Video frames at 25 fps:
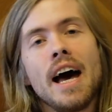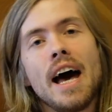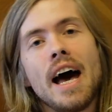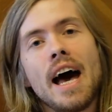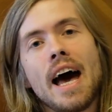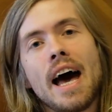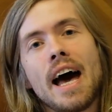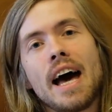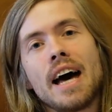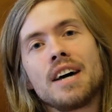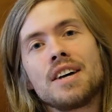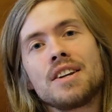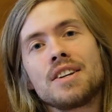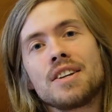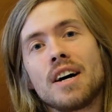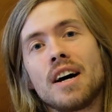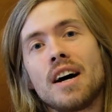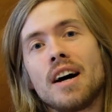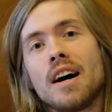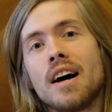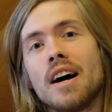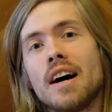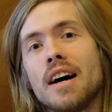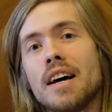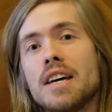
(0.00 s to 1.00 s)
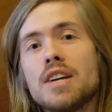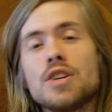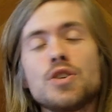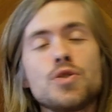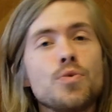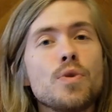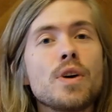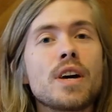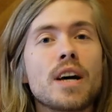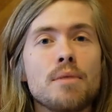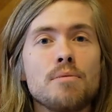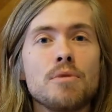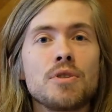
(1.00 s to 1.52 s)
And each
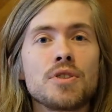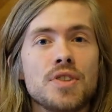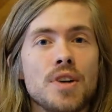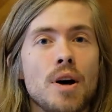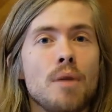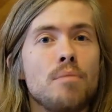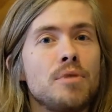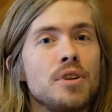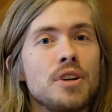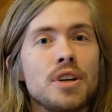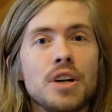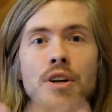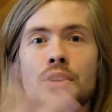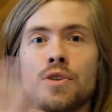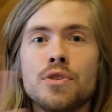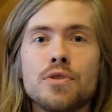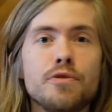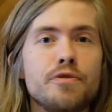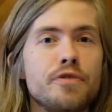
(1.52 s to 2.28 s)
week I'm also uploading new